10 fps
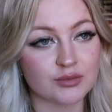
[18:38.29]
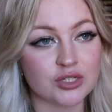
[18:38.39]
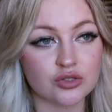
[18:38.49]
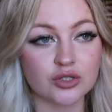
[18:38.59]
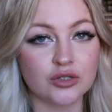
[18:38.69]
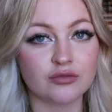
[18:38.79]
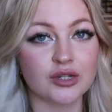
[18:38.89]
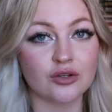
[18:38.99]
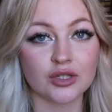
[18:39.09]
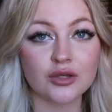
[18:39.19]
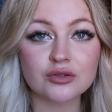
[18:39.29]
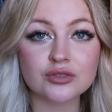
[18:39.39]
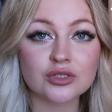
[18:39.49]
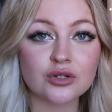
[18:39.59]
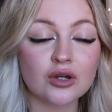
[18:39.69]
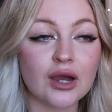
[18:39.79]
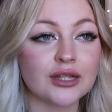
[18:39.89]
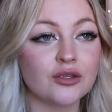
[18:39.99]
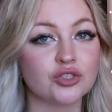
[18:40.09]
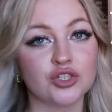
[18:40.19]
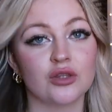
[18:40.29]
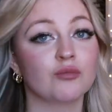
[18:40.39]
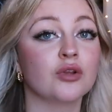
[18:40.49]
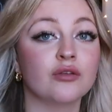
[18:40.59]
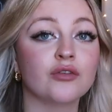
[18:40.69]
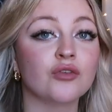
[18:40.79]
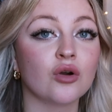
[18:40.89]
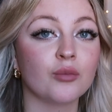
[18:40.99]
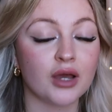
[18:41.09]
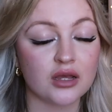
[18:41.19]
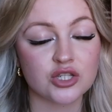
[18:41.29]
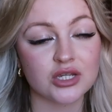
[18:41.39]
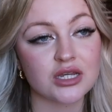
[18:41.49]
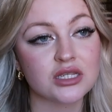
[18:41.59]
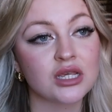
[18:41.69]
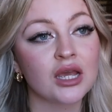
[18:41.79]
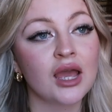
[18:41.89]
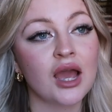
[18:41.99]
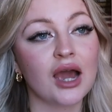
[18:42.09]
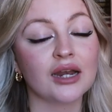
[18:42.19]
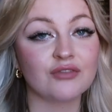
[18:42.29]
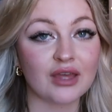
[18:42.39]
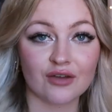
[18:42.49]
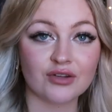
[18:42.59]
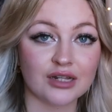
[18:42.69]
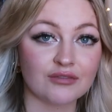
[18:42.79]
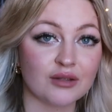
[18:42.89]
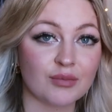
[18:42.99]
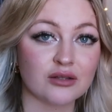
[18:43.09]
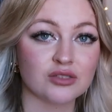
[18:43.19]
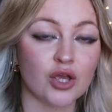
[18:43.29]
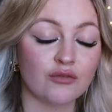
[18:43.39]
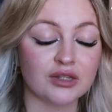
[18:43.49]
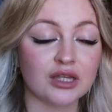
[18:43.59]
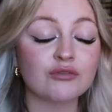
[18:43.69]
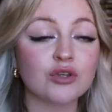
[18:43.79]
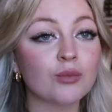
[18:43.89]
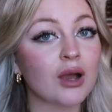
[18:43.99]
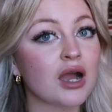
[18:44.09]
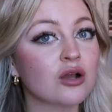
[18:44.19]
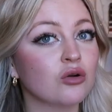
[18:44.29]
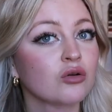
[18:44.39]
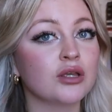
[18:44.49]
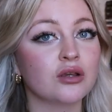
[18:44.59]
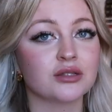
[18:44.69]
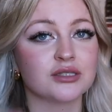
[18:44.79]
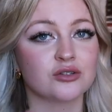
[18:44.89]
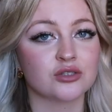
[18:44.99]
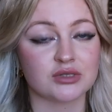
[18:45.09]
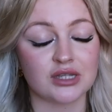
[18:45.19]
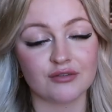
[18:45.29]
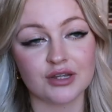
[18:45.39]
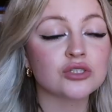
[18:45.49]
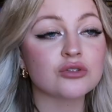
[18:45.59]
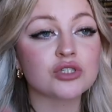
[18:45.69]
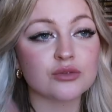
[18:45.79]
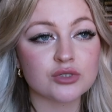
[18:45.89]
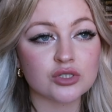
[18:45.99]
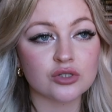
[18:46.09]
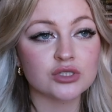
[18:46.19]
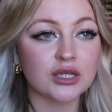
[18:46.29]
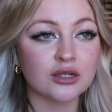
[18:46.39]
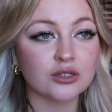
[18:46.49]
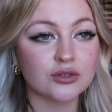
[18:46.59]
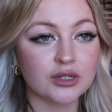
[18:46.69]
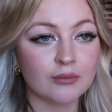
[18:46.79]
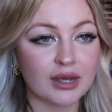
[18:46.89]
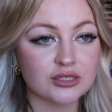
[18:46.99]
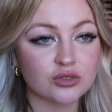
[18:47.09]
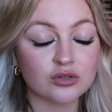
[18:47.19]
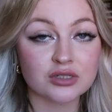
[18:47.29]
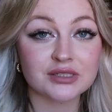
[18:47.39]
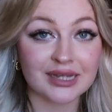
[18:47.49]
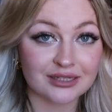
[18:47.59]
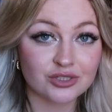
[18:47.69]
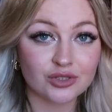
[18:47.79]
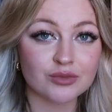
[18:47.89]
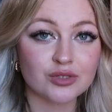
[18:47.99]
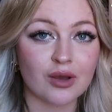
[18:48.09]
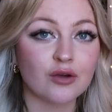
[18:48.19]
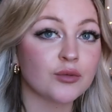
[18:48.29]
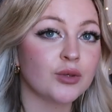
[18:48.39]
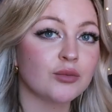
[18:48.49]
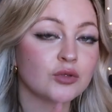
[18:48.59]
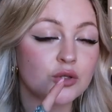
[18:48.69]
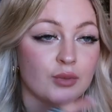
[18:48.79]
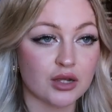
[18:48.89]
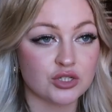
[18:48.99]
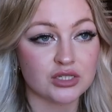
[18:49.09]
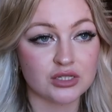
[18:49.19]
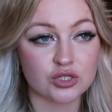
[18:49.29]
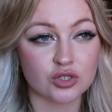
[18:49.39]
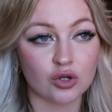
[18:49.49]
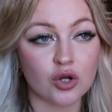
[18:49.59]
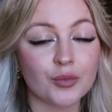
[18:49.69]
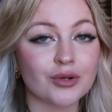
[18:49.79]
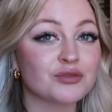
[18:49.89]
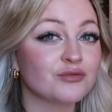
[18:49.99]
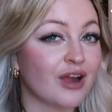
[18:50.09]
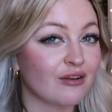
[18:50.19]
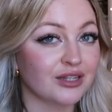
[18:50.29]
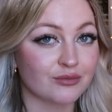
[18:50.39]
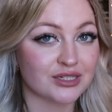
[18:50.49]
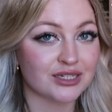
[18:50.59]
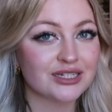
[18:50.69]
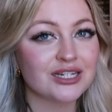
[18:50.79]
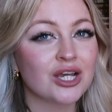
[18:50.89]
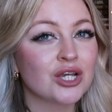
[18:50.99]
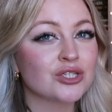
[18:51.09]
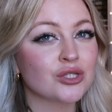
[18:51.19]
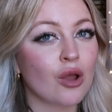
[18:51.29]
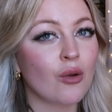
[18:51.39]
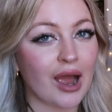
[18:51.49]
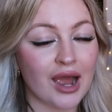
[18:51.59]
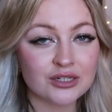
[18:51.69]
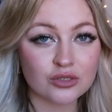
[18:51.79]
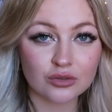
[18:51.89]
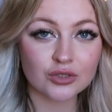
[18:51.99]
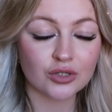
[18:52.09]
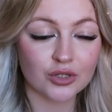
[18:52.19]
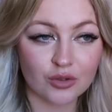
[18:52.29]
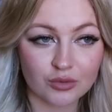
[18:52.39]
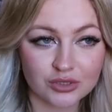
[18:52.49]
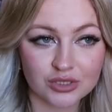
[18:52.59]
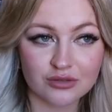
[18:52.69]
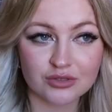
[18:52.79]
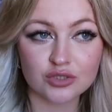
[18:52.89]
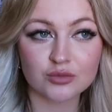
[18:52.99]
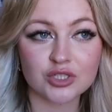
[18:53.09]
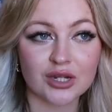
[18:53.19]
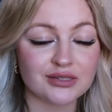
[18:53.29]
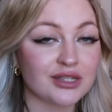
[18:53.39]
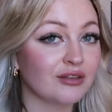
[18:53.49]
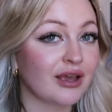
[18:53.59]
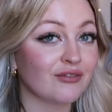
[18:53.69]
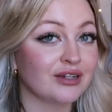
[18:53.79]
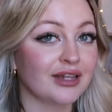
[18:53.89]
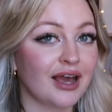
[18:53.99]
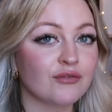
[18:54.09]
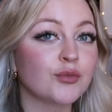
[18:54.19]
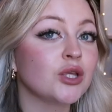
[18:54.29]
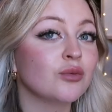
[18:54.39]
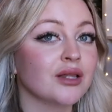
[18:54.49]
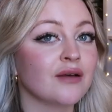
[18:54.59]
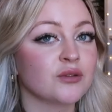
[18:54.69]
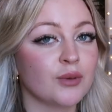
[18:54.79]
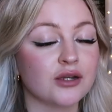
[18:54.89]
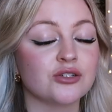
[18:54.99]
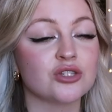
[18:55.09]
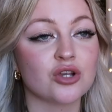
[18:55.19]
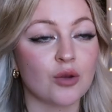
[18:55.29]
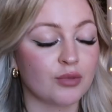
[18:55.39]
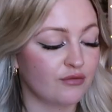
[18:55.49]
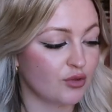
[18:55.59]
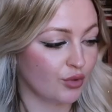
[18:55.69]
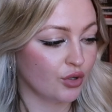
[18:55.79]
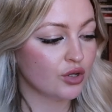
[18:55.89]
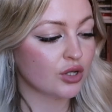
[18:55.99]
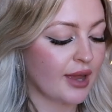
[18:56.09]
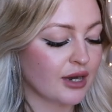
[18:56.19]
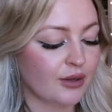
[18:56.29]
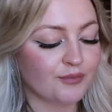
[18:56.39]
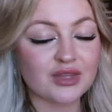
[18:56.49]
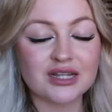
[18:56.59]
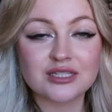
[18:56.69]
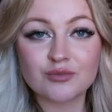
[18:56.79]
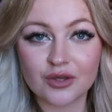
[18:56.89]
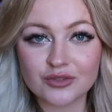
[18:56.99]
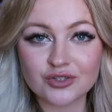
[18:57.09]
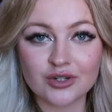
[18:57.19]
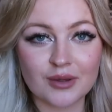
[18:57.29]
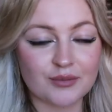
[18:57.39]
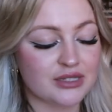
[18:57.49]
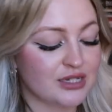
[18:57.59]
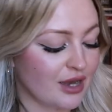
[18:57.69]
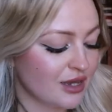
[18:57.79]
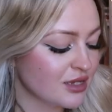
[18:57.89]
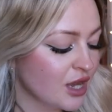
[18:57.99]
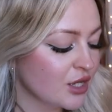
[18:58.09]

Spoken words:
Make sure you ring your local store and you can show them proof of your purchase. And if they have any left, they'd be able to hopefully give you a pack, or you can contact customer service. So some stores, including my store, got sent some as well for people who purchased in store, but it was very limited. So I'd call your local Waterstones and double check, see if they have any left, but you will have to purchase a copy of the book. Yeah, anyway, this is Beyond the Story by BTS.